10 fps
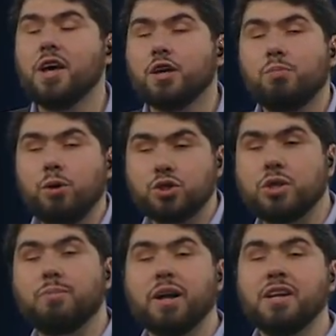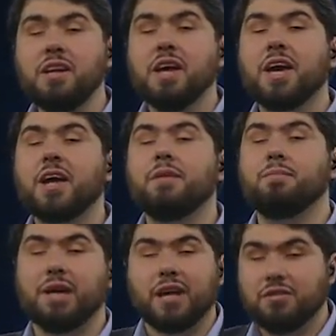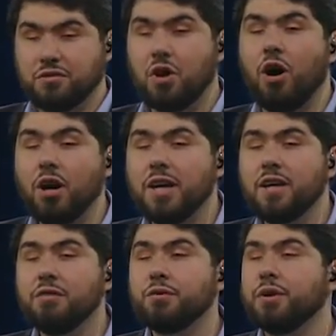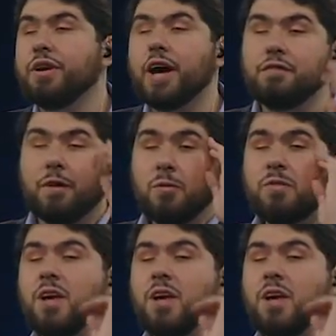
You push the button, it begins talking through your headphones.